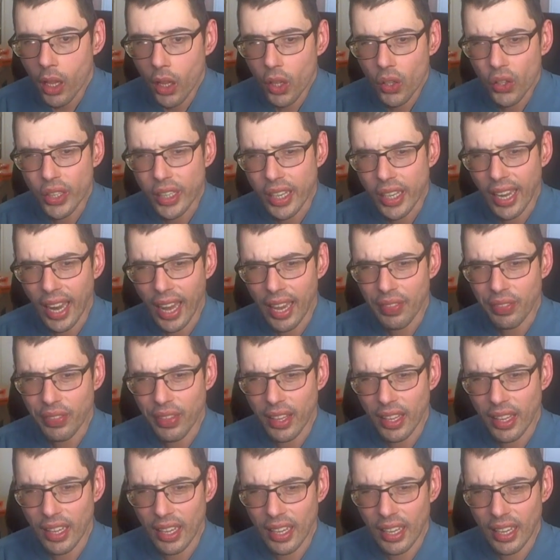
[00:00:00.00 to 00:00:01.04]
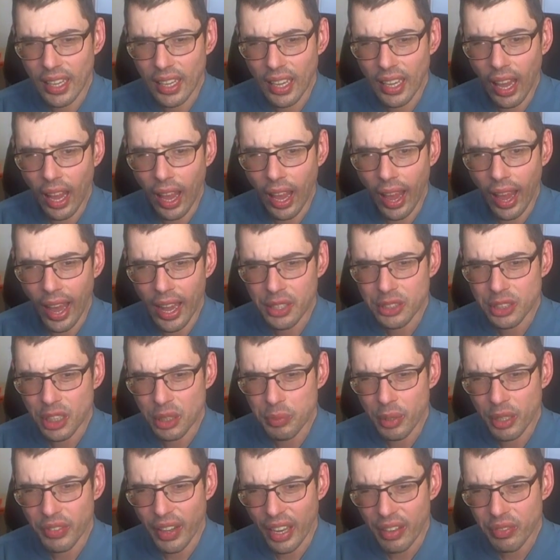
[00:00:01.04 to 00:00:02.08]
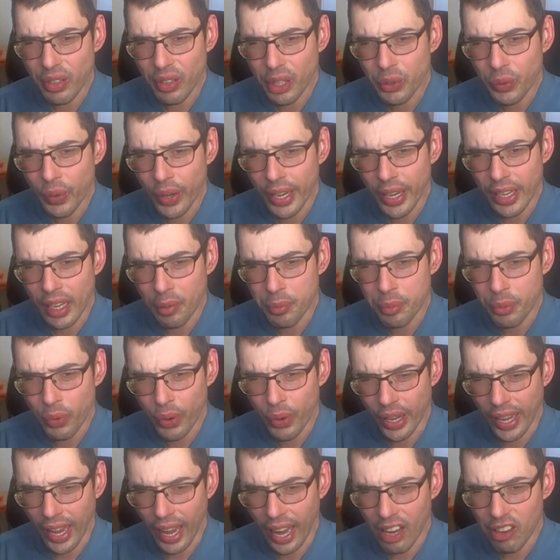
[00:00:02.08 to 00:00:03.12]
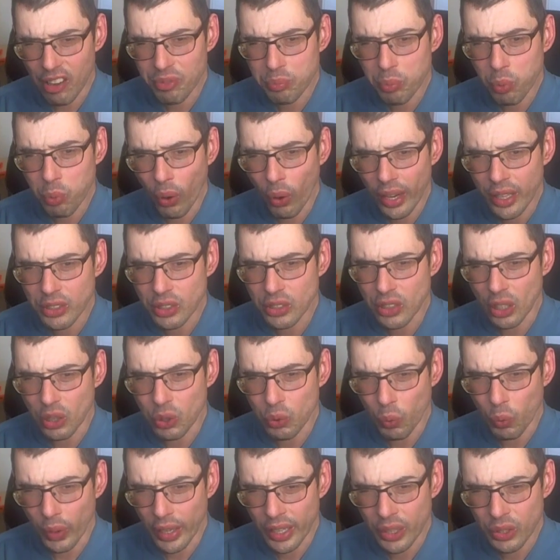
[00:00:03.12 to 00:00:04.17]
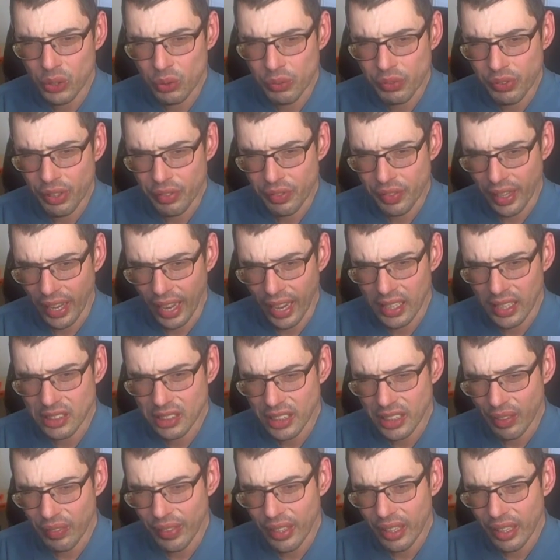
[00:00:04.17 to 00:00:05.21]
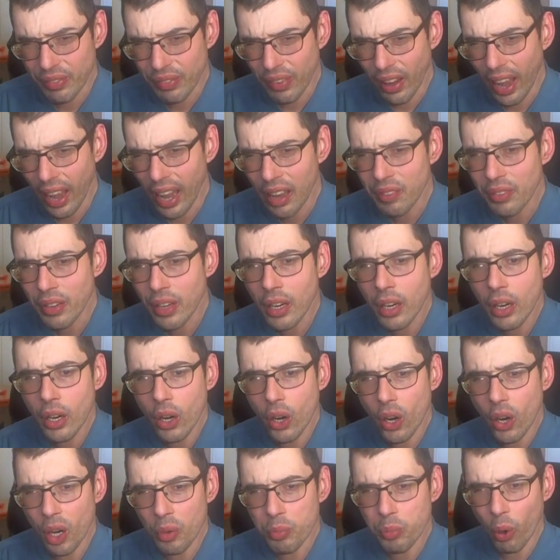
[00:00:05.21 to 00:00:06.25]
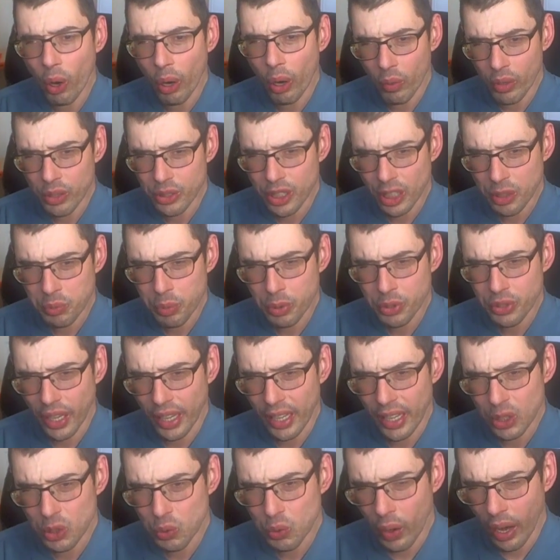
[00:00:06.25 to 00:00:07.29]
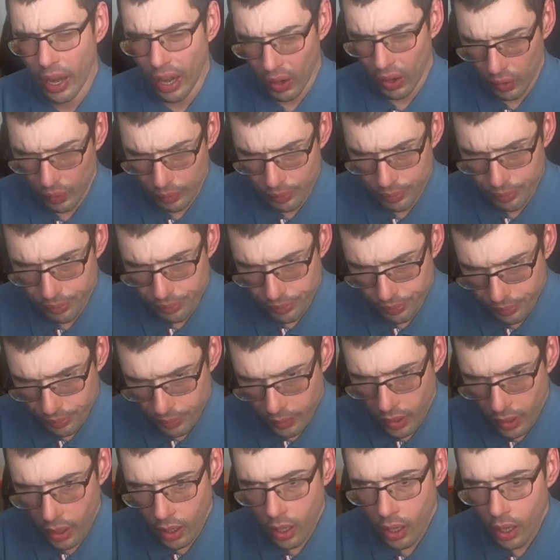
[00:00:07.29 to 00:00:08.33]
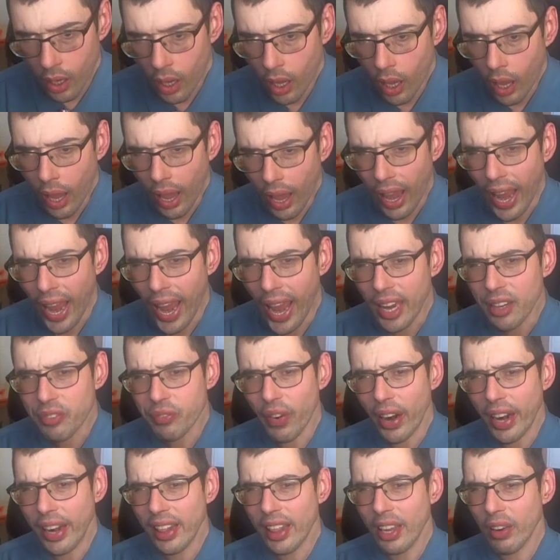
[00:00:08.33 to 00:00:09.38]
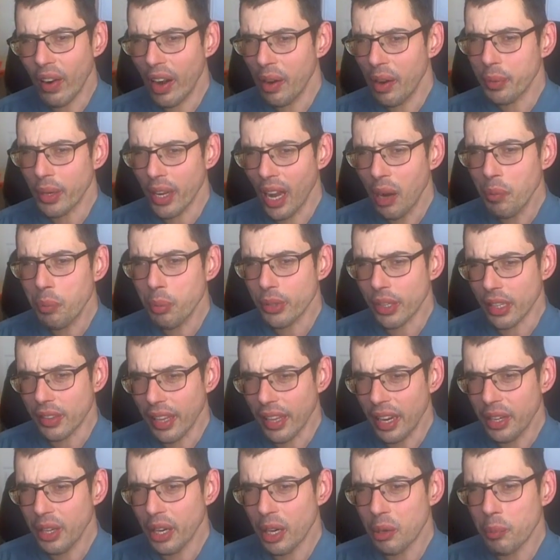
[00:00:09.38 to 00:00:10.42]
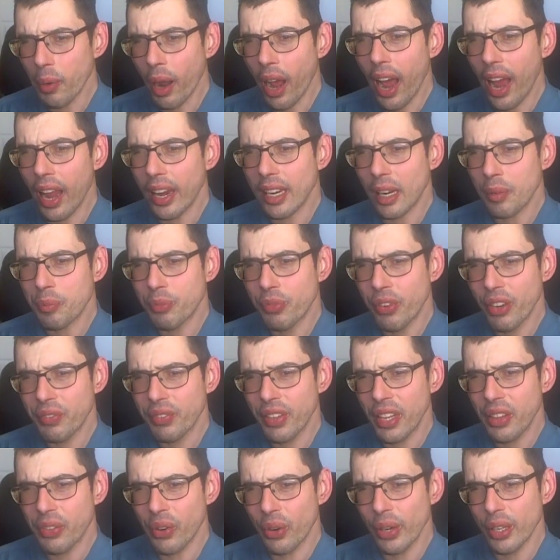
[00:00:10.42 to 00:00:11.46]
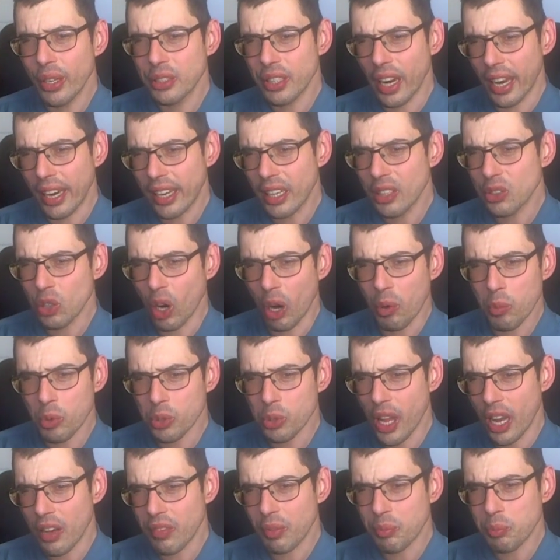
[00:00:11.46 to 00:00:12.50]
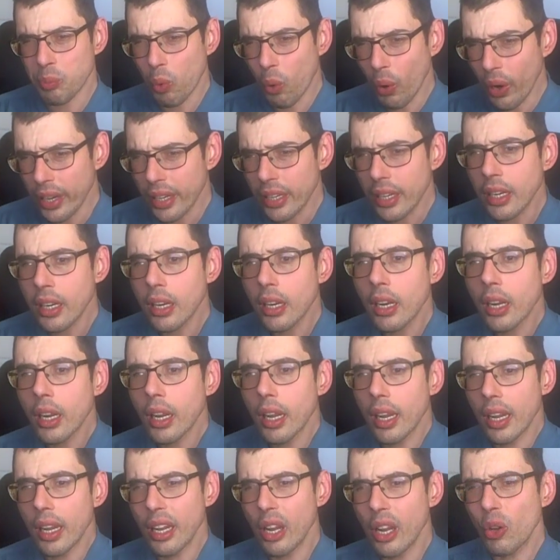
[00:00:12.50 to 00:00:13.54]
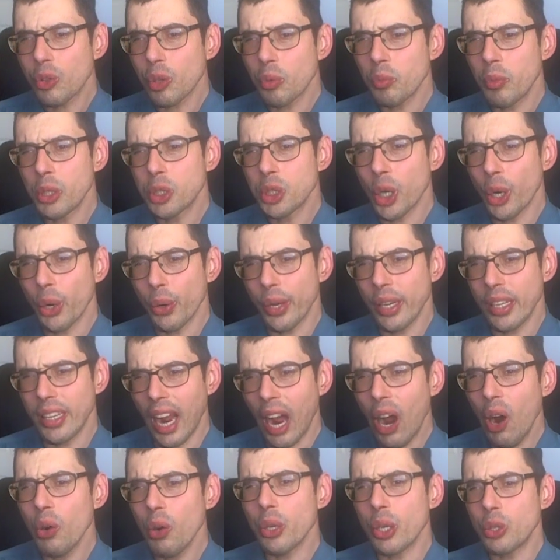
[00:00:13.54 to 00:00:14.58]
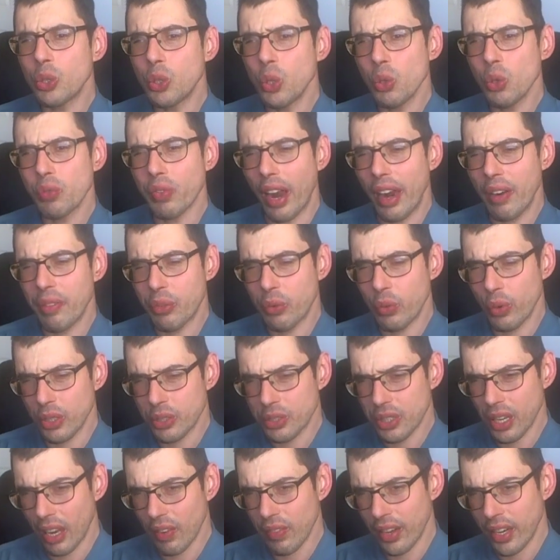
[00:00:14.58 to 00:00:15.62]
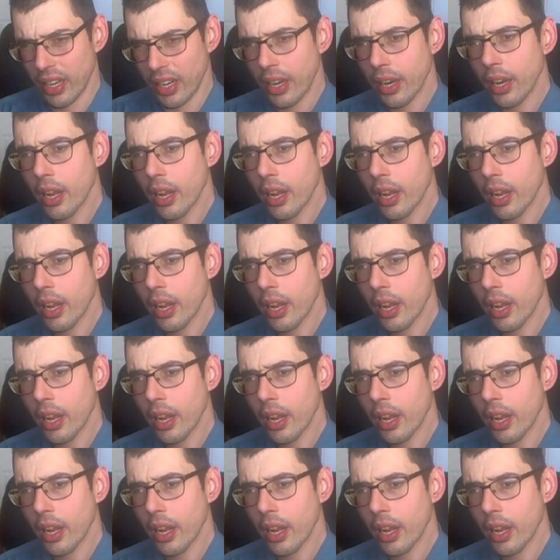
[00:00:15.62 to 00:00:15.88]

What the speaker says: Looking at the S&P 500, up 3.5 points to 2258.75, or 0.16% as well. And finally, wrapping up with the 10-year bond, up 15/30 seconds, or almost half a point. Yield to maturity down to 2.537.